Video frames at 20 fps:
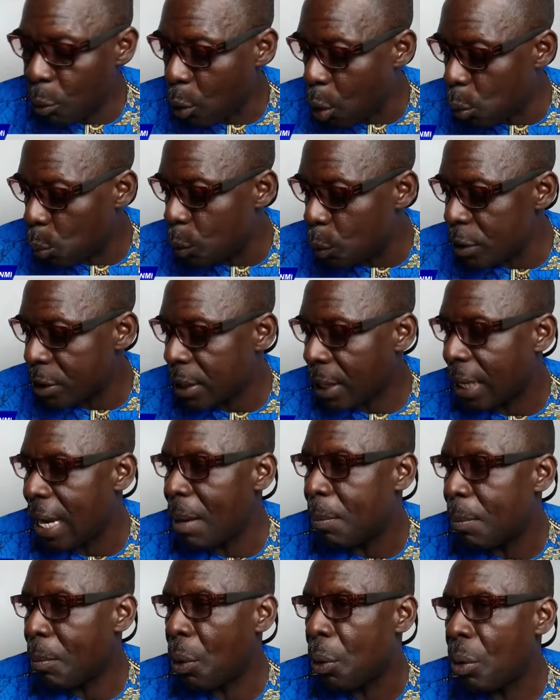always
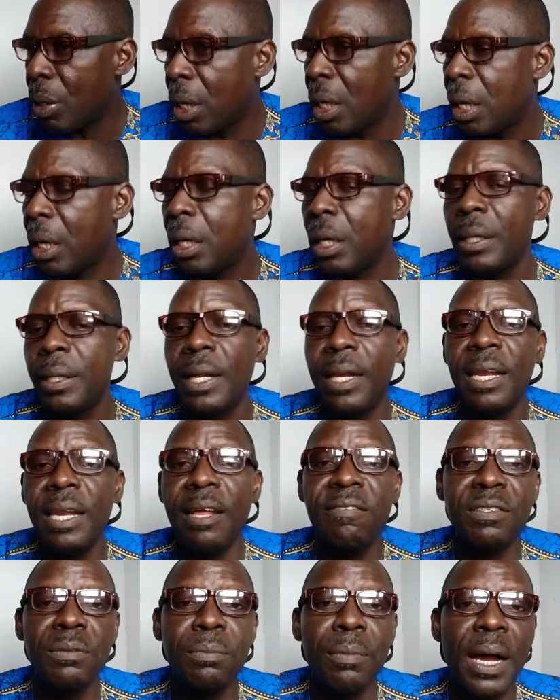clamor, hey, they
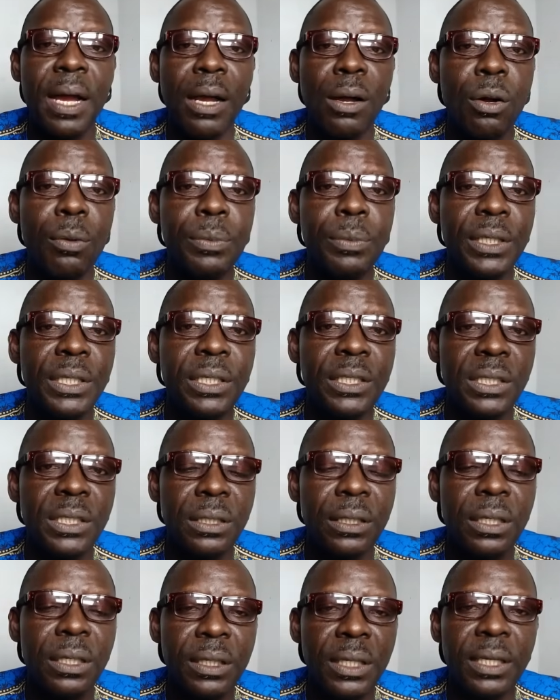left my community,
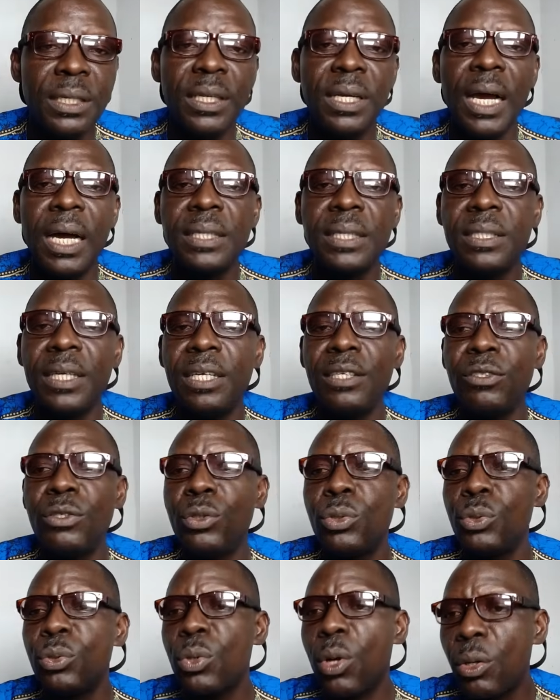they didn't attend
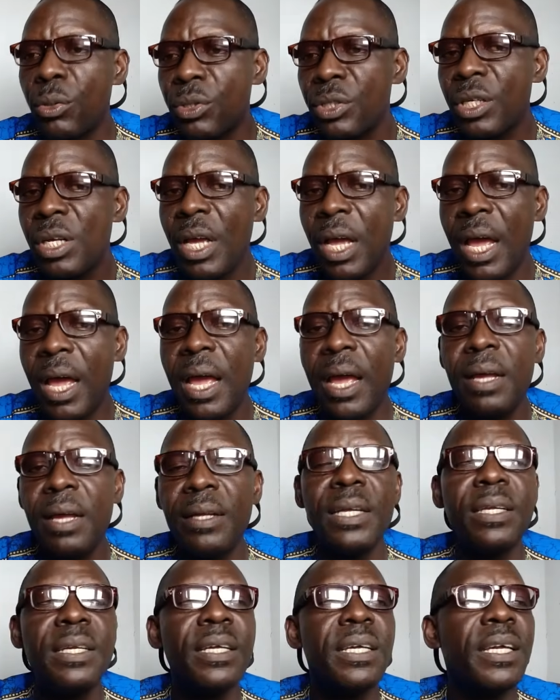to us, hey, they
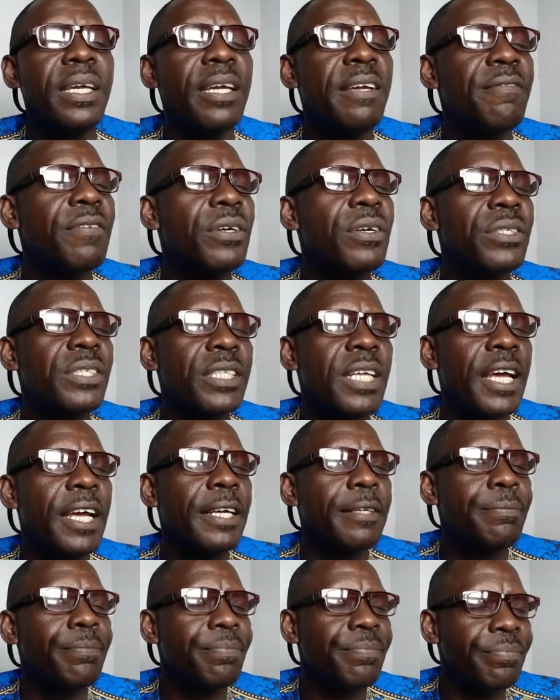didn't give us,
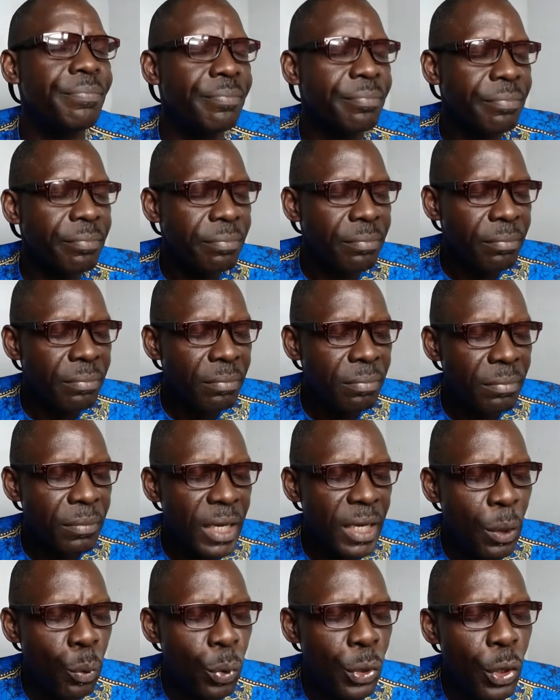
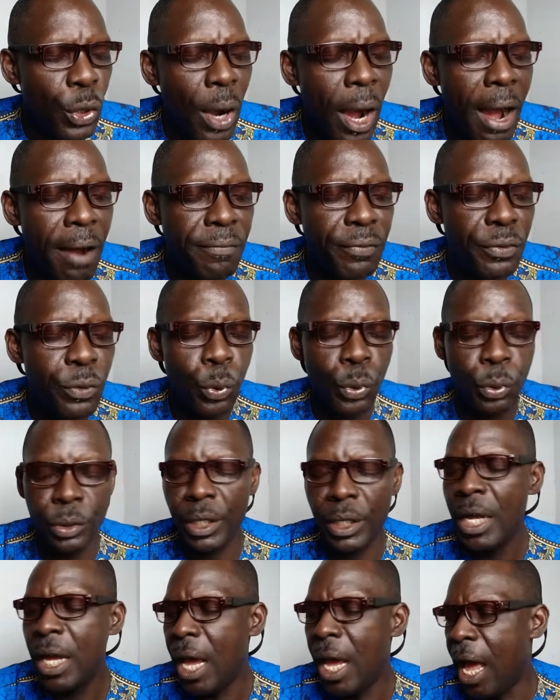we don't have food,
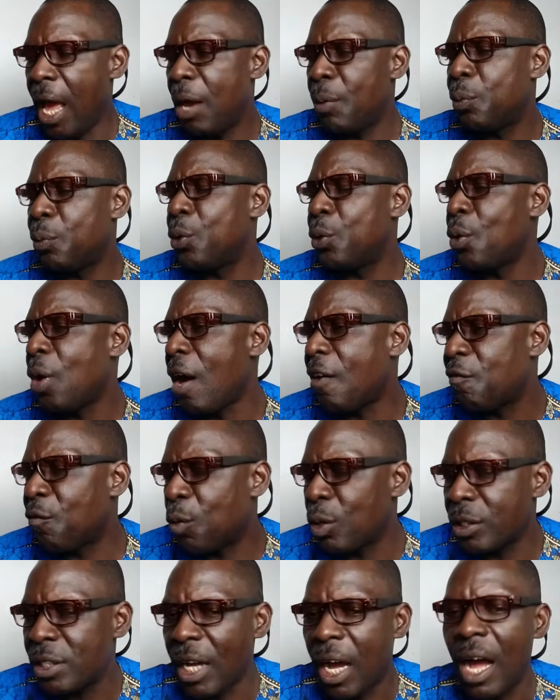we don't have
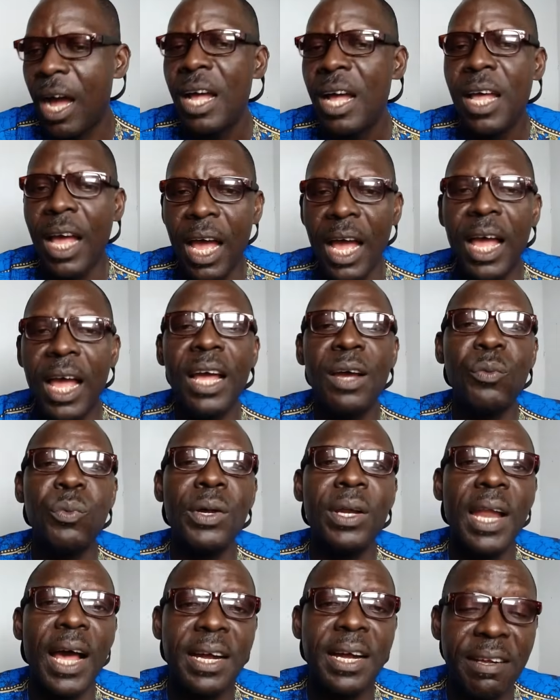water, we
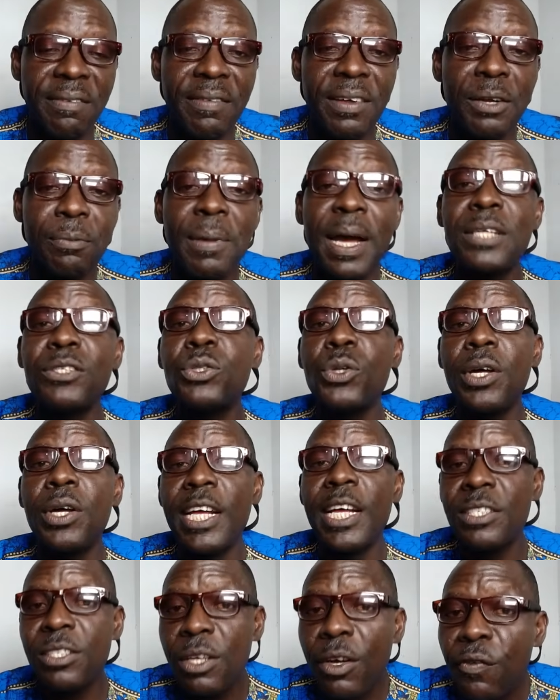lack development, and so on and
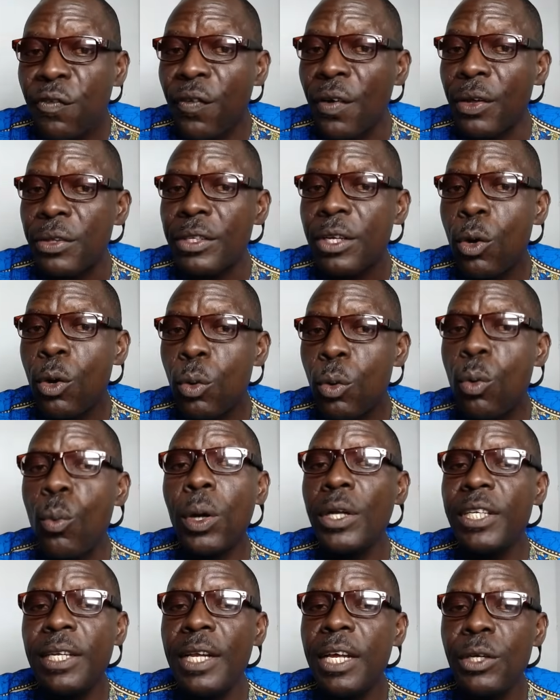so forth. But what
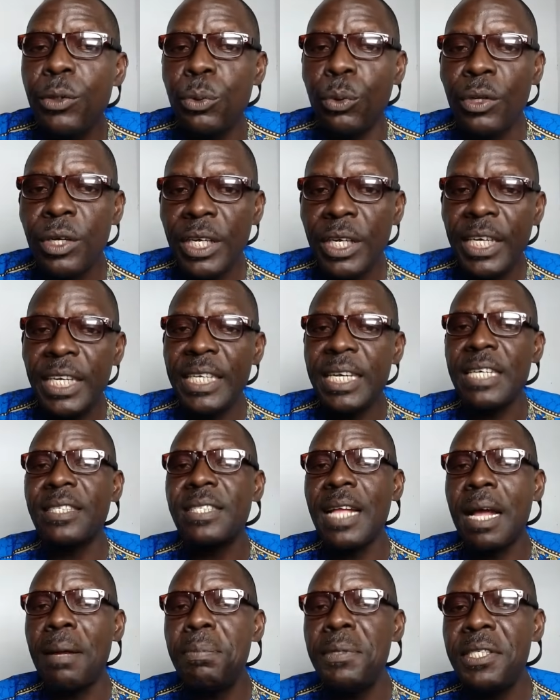did they do? He
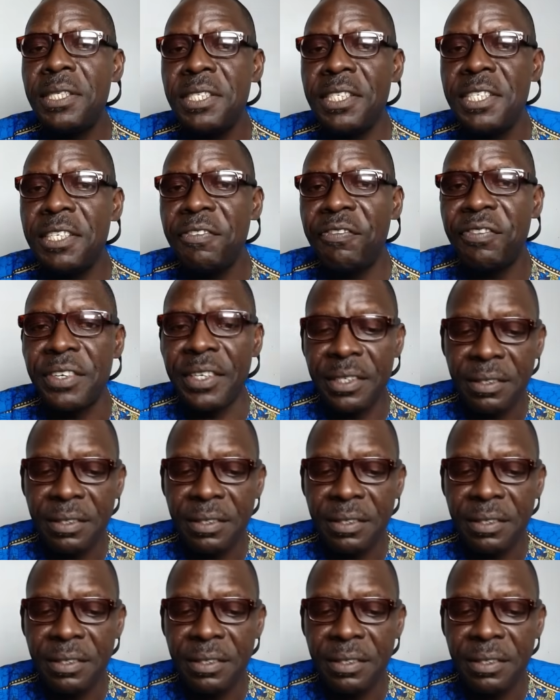established DFRI,